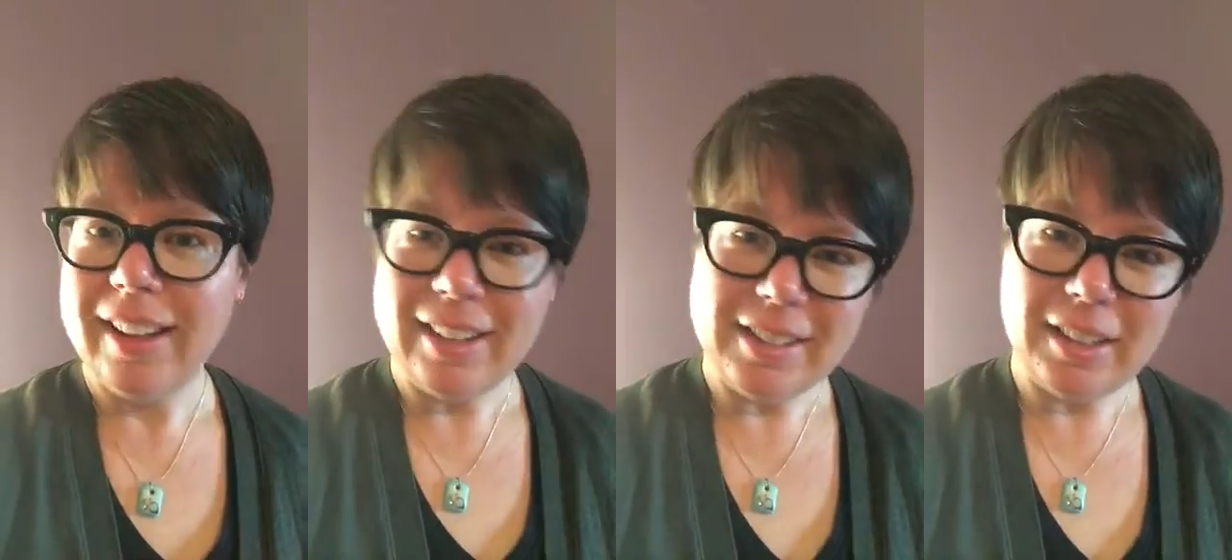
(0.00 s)

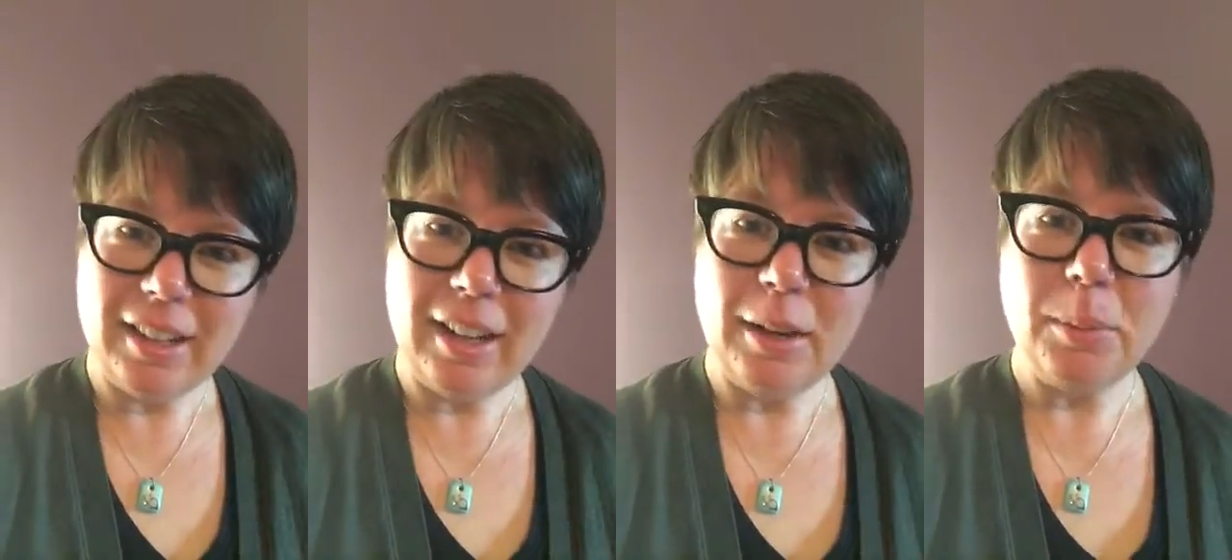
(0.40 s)
And
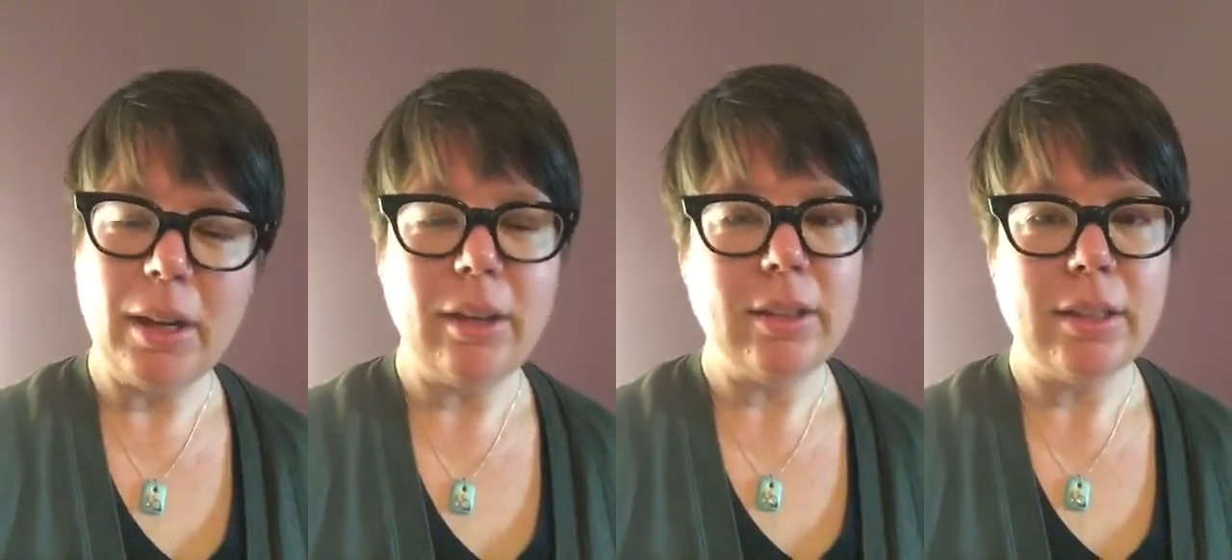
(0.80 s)
send cut up
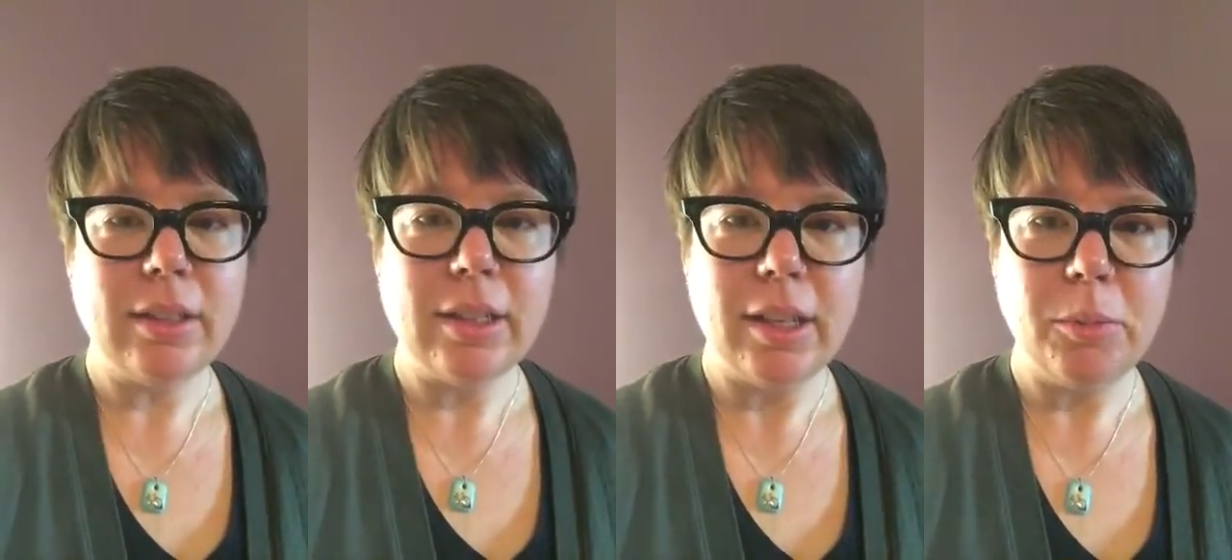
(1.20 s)
carrots
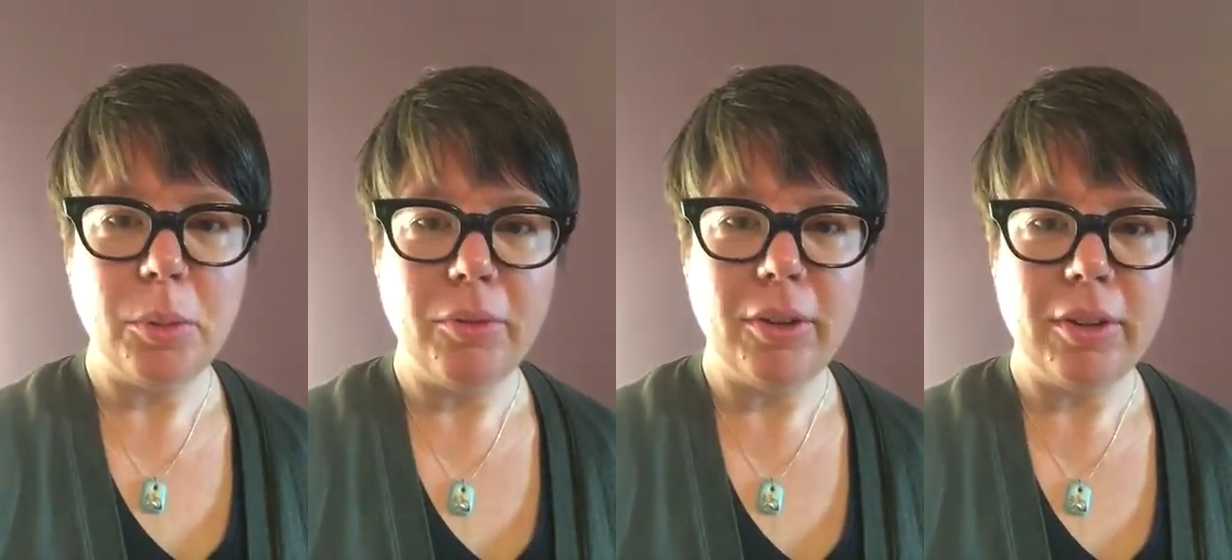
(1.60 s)
because kids
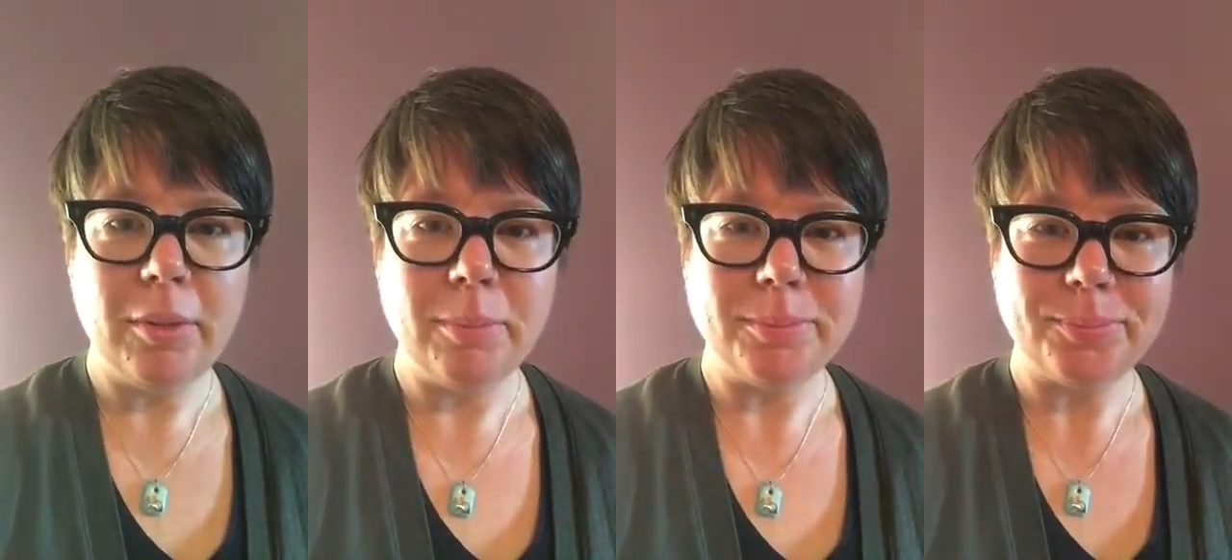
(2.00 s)
prefer
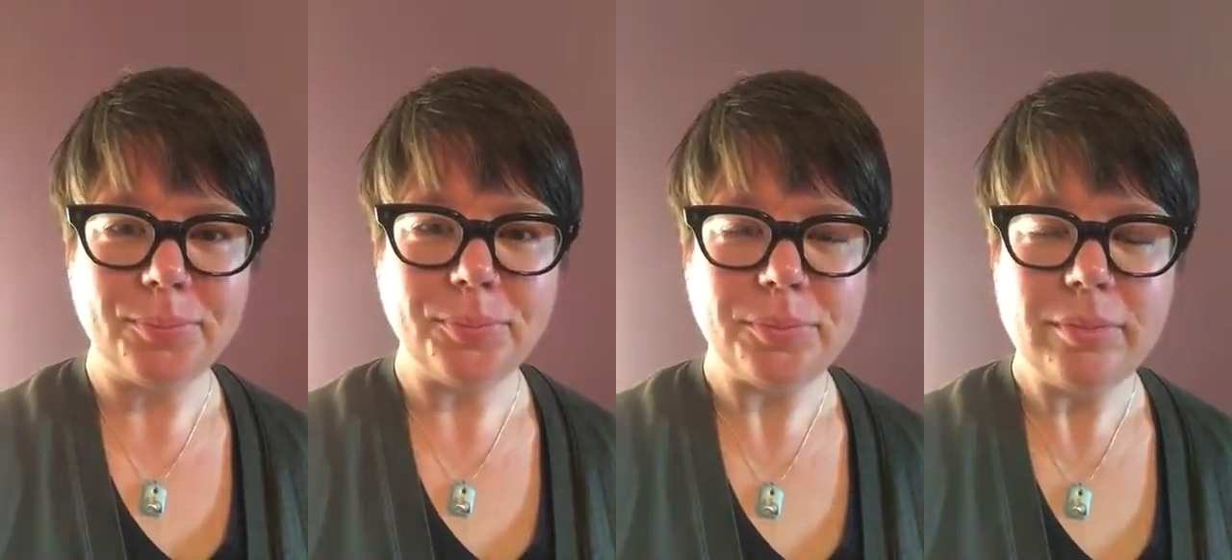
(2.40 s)
them.
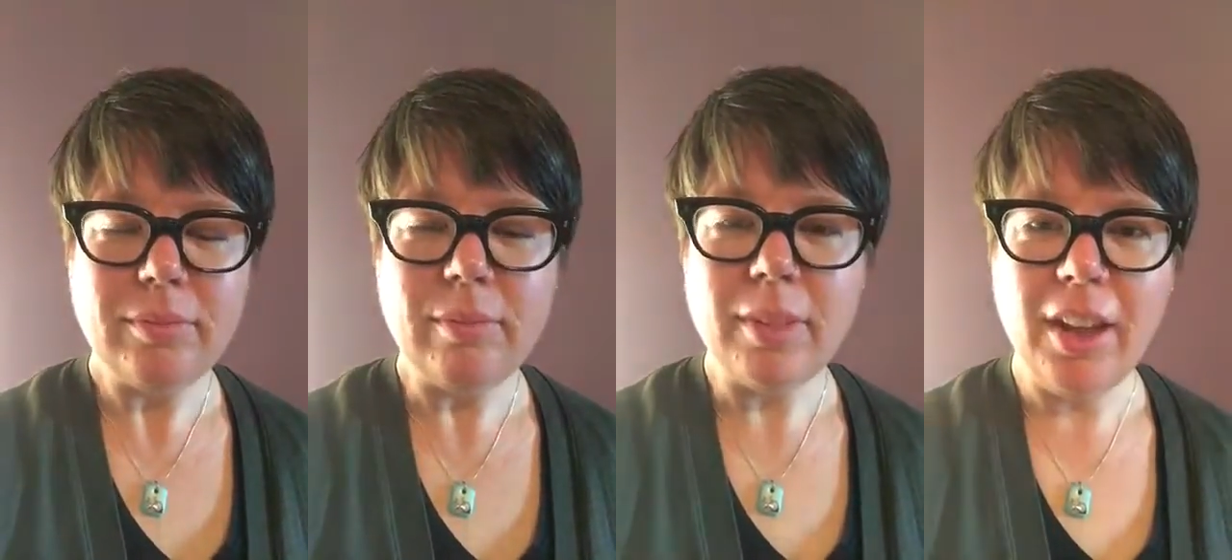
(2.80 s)

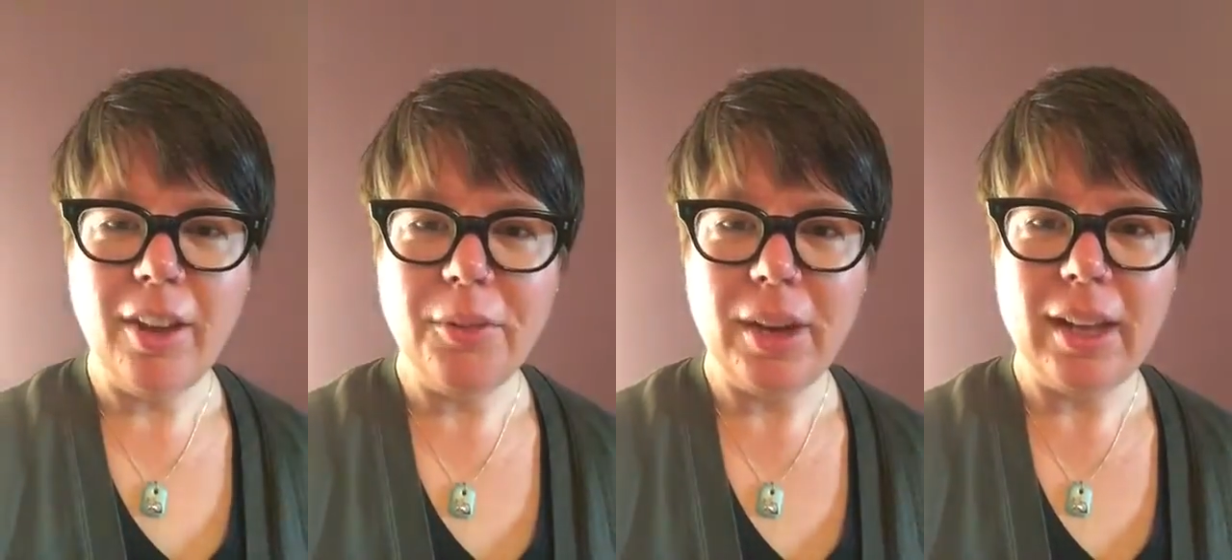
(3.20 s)

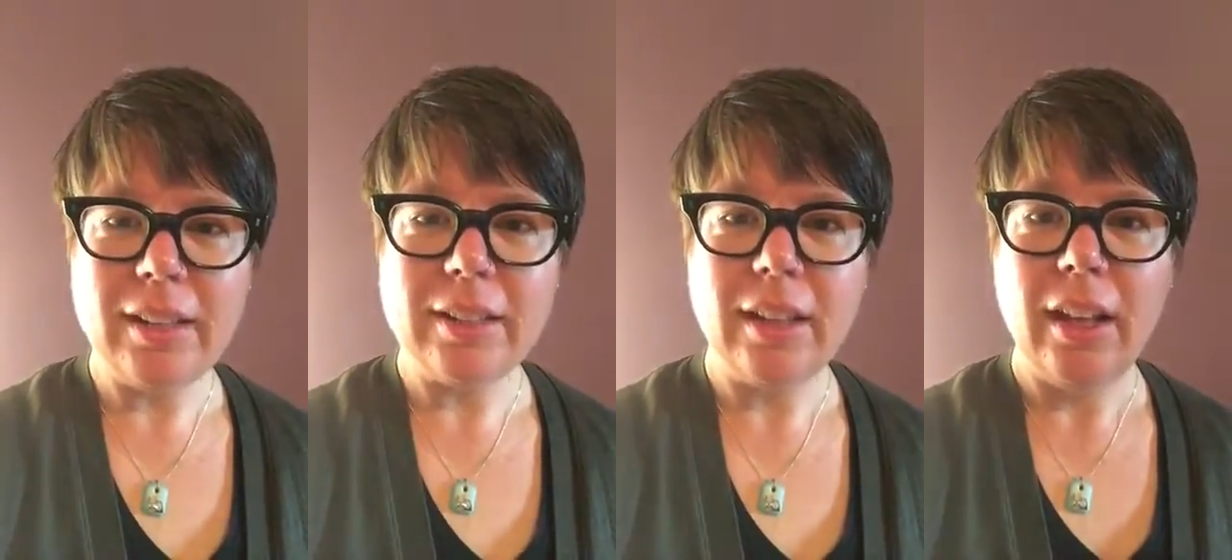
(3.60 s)
All
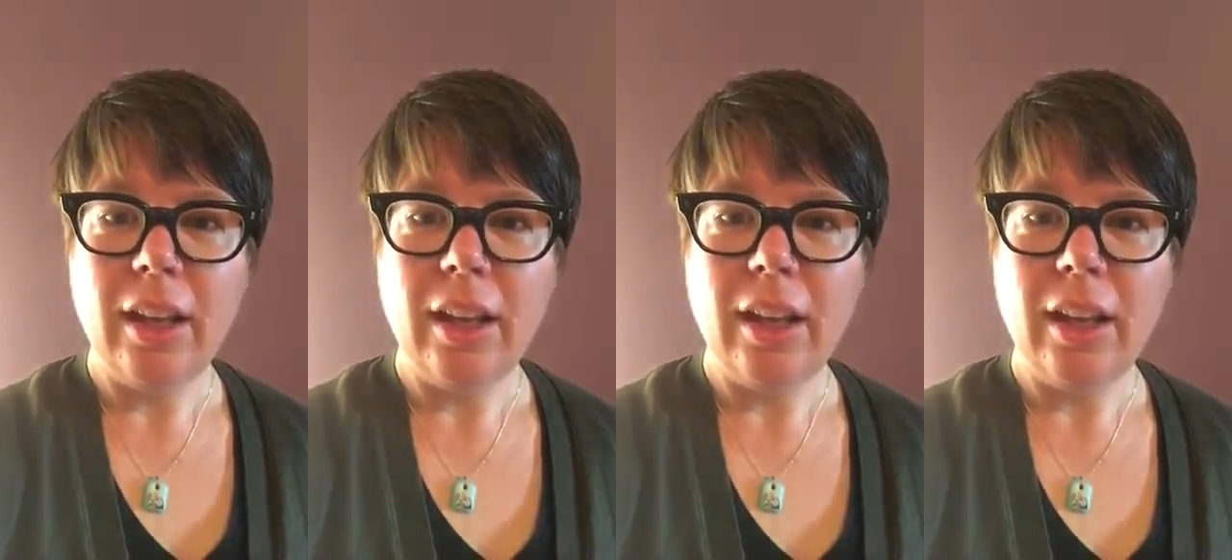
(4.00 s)
right.